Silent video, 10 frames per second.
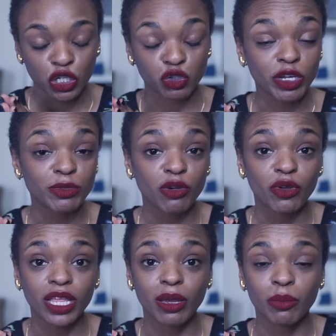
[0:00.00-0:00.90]
dreams are
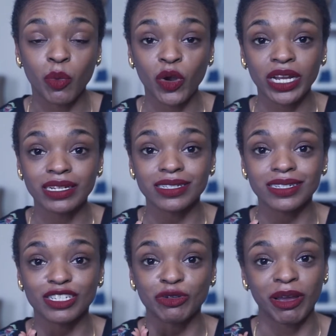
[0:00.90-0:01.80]
really
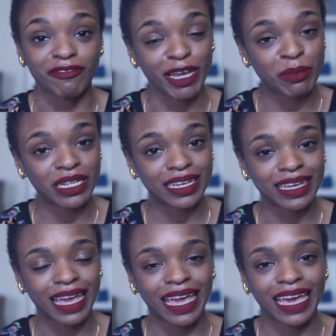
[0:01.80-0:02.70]
important to my
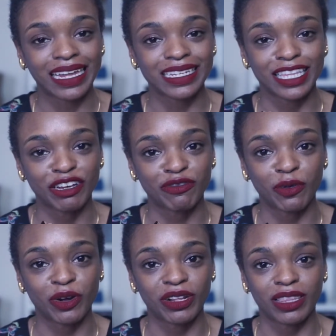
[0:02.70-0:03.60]
family, and
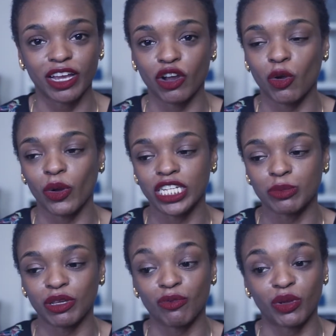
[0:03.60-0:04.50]
therefore they are going
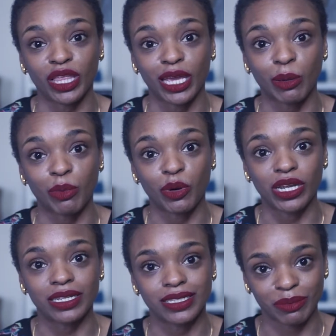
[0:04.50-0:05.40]
to be really
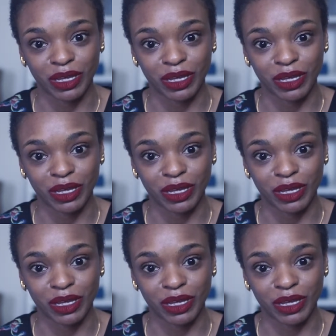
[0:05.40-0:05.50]
important to